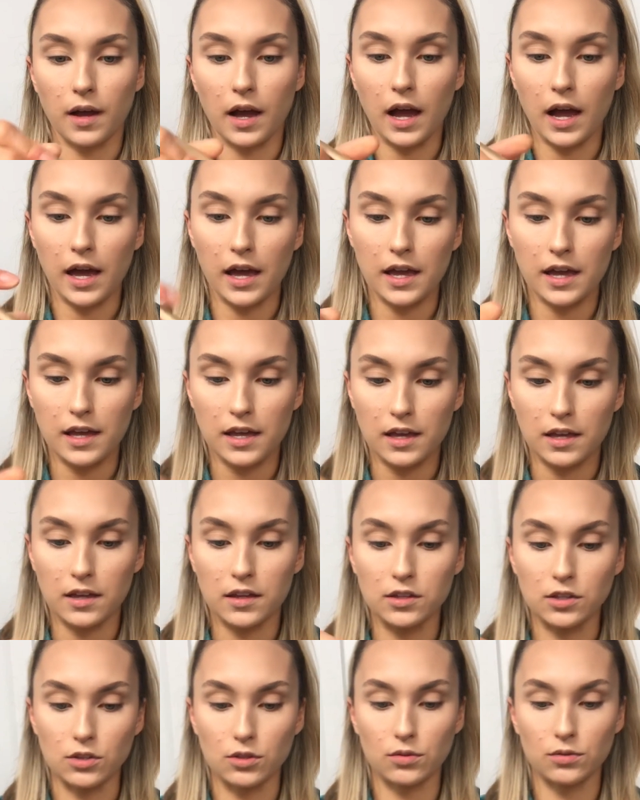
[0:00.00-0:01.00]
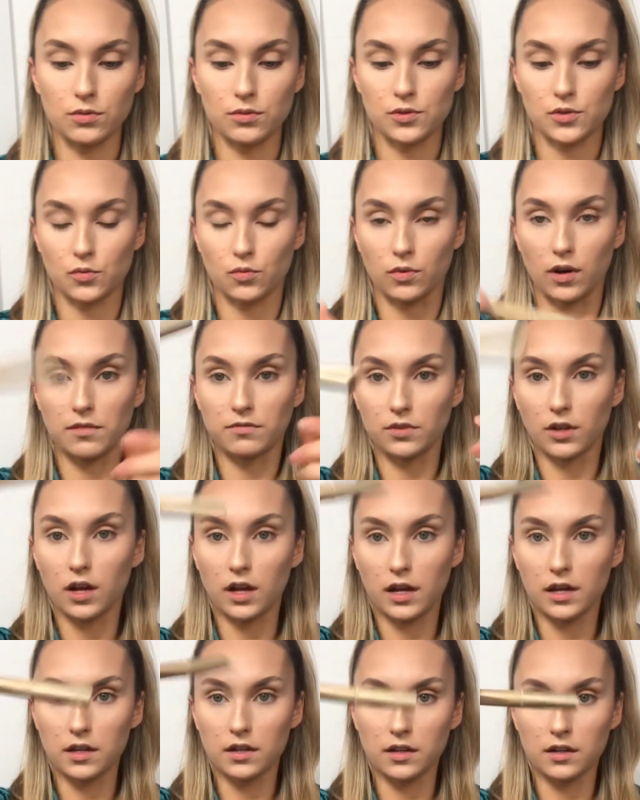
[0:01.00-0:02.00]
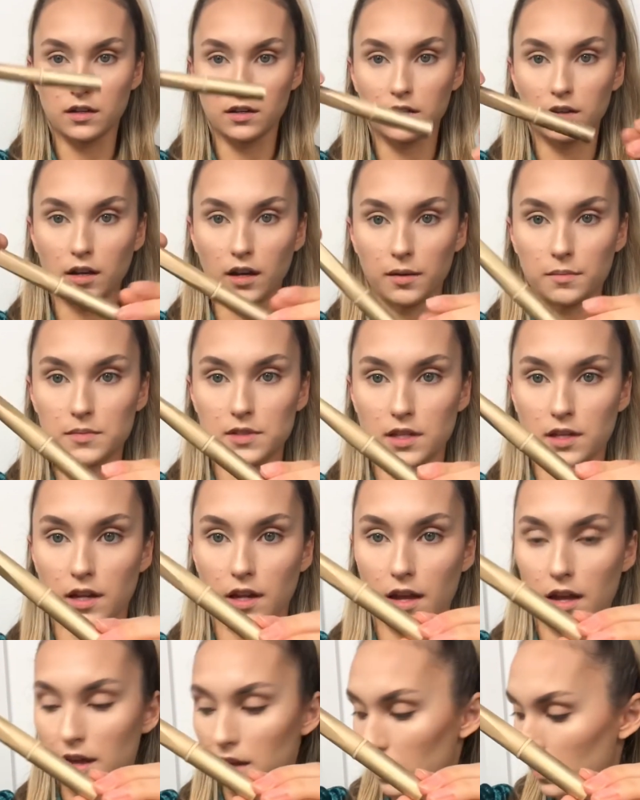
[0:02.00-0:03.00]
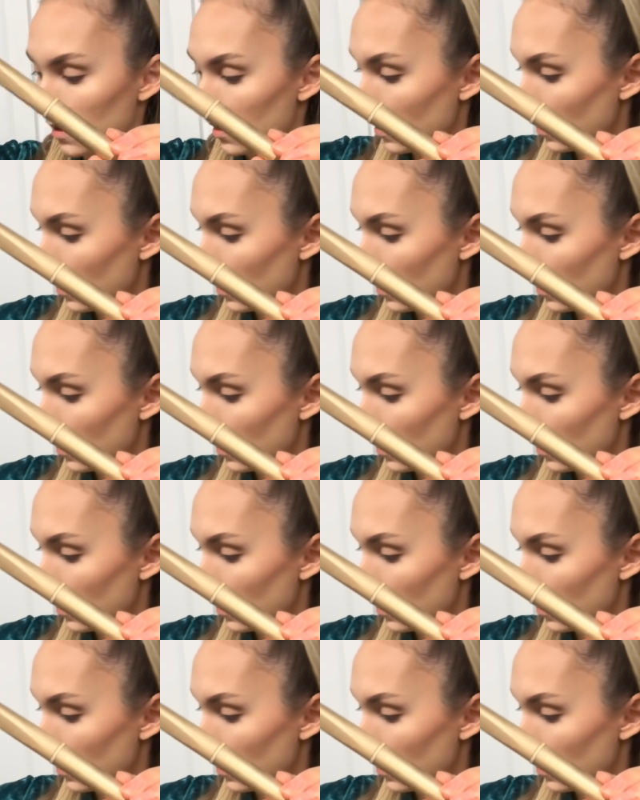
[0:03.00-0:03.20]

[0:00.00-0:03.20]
I use Revlon, comes in a